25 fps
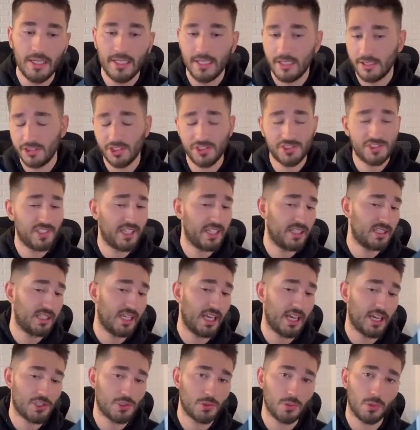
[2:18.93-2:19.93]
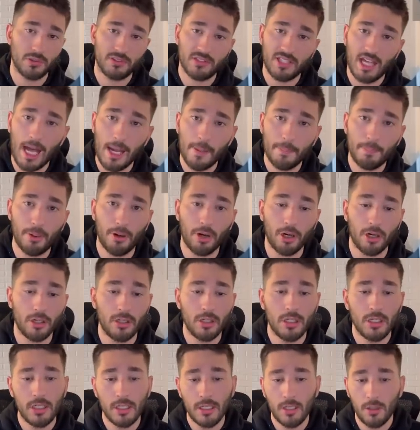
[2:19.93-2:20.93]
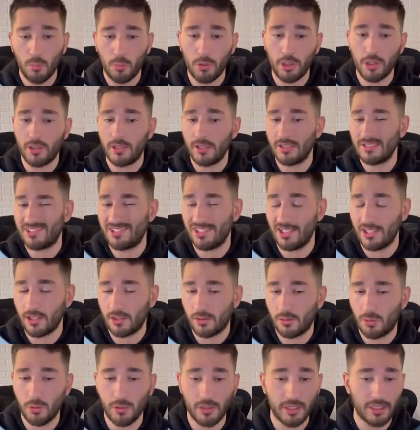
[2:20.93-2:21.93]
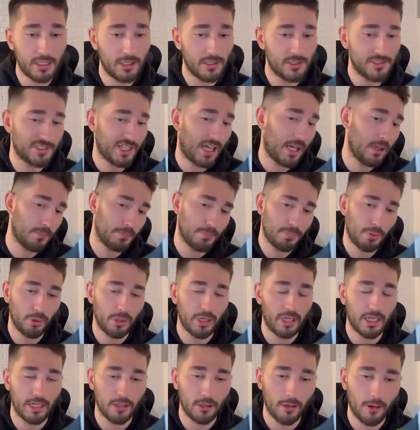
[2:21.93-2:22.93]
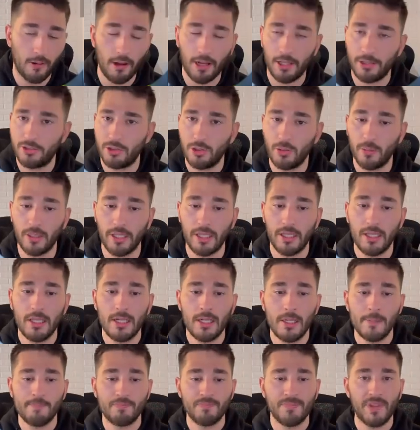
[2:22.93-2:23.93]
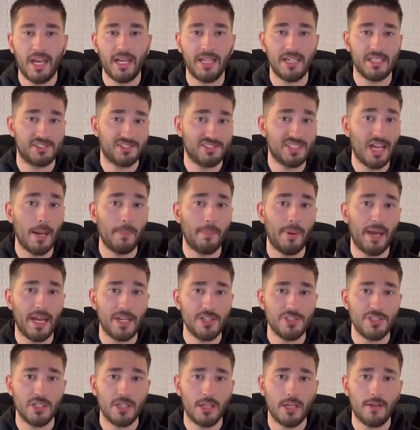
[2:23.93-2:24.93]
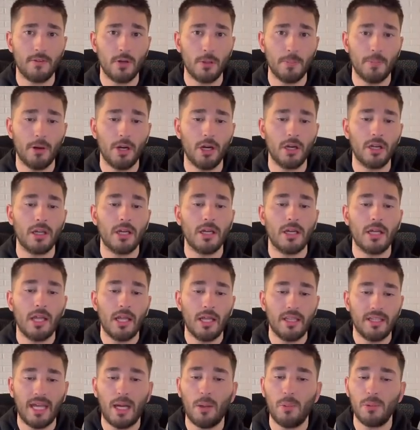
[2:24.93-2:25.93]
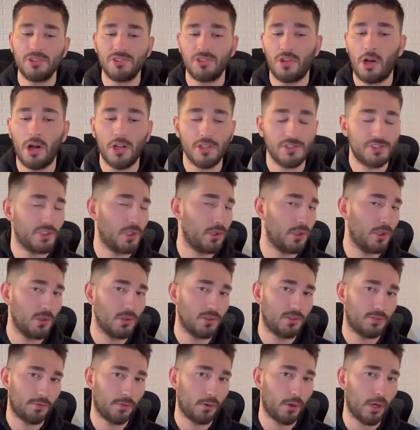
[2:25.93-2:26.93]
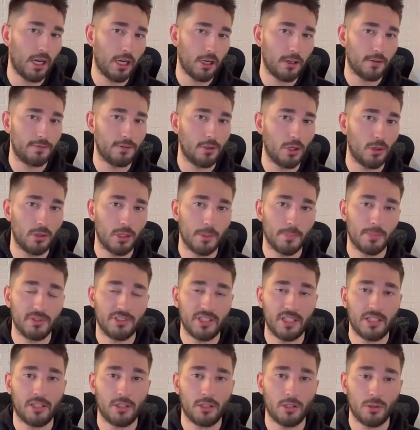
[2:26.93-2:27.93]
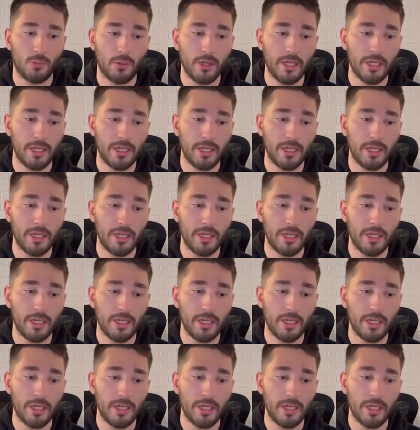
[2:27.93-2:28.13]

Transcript: Just like the actual top part, where you can see the cooling gills, I'll point an arrow out to it, on its top engine cover part, that was also used for airflow in a particular way.